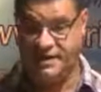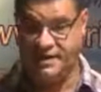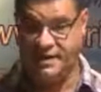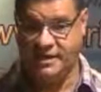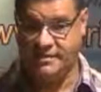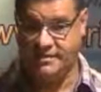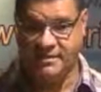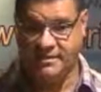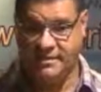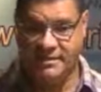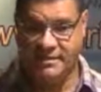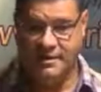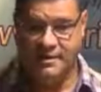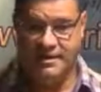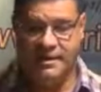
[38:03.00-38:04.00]

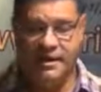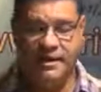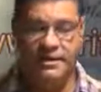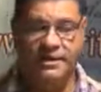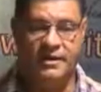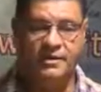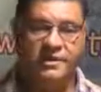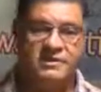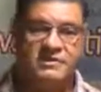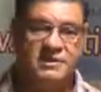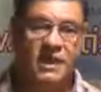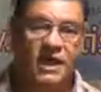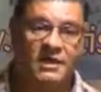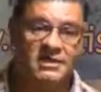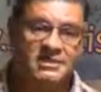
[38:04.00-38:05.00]
and he was
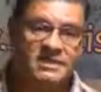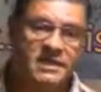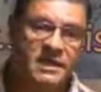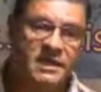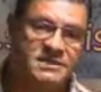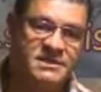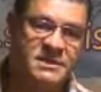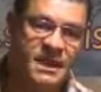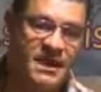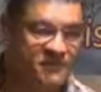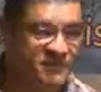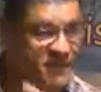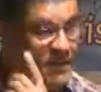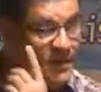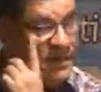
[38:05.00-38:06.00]
lost in his life,
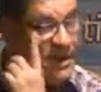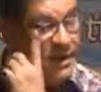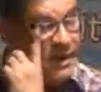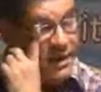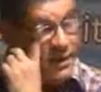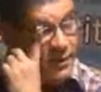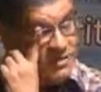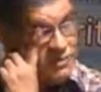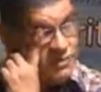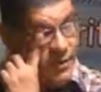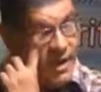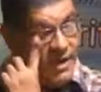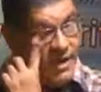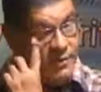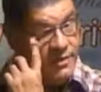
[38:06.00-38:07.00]
he was
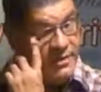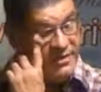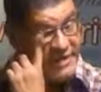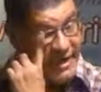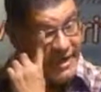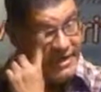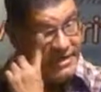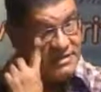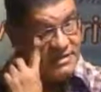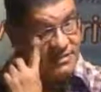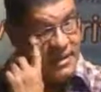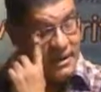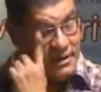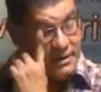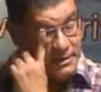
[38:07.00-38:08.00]
walking one day in Sao
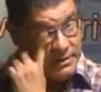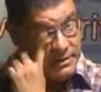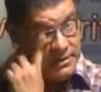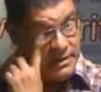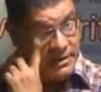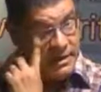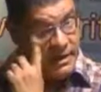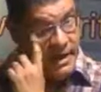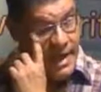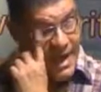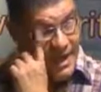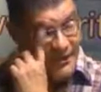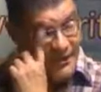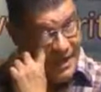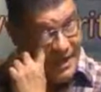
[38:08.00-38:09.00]
Paulo, and
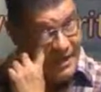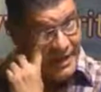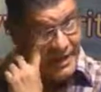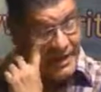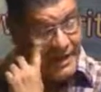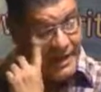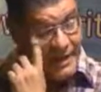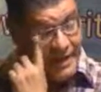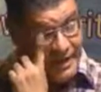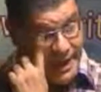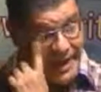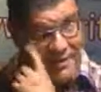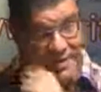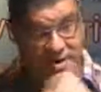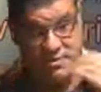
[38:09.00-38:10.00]
then he came
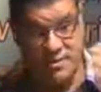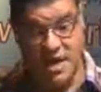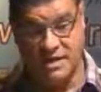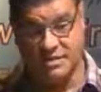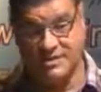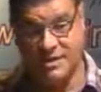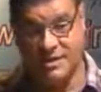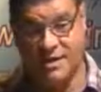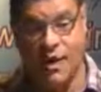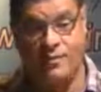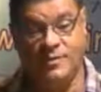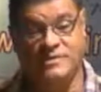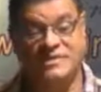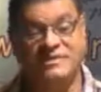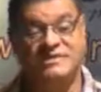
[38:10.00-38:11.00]
across and almost
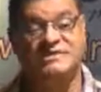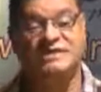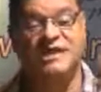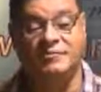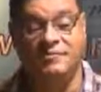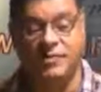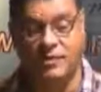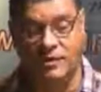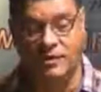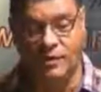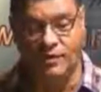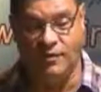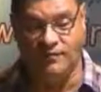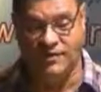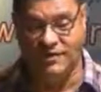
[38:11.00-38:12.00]
stumbled
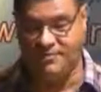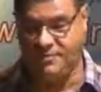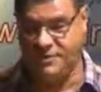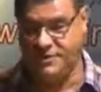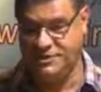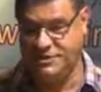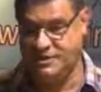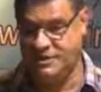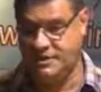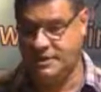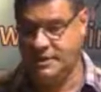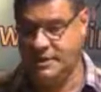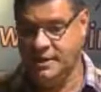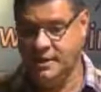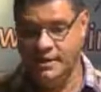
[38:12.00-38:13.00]
over a person
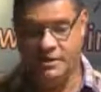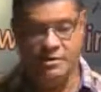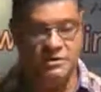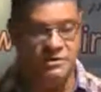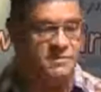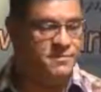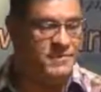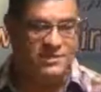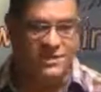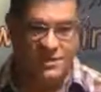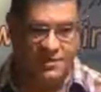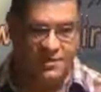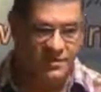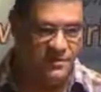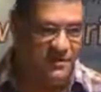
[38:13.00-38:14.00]
whose material
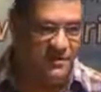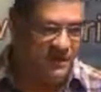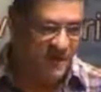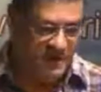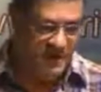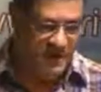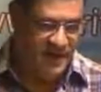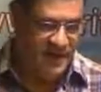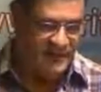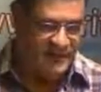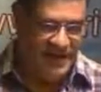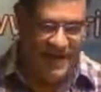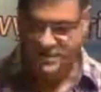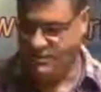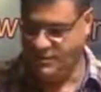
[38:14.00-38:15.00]
that he has in
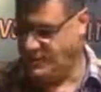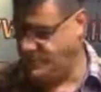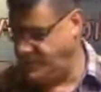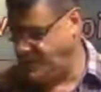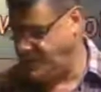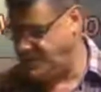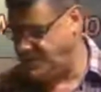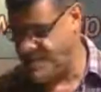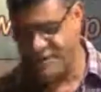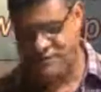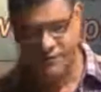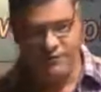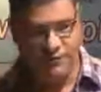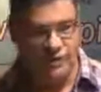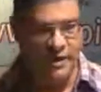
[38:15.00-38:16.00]
hands was really spread on the
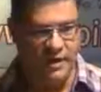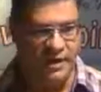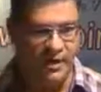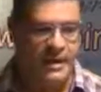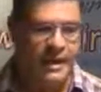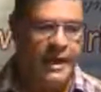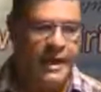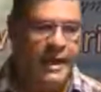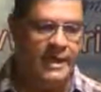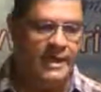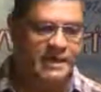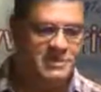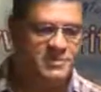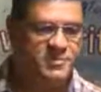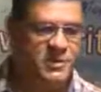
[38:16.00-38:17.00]
floor. And this
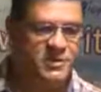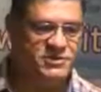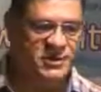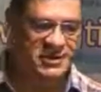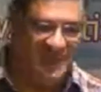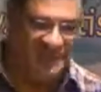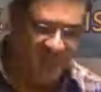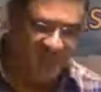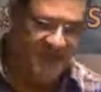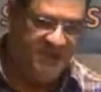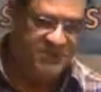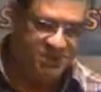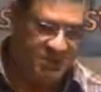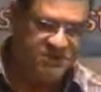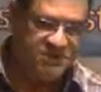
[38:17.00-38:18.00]
person ended up being Chico
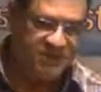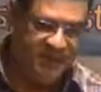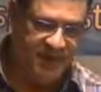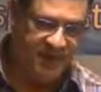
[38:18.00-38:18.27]
Xavier.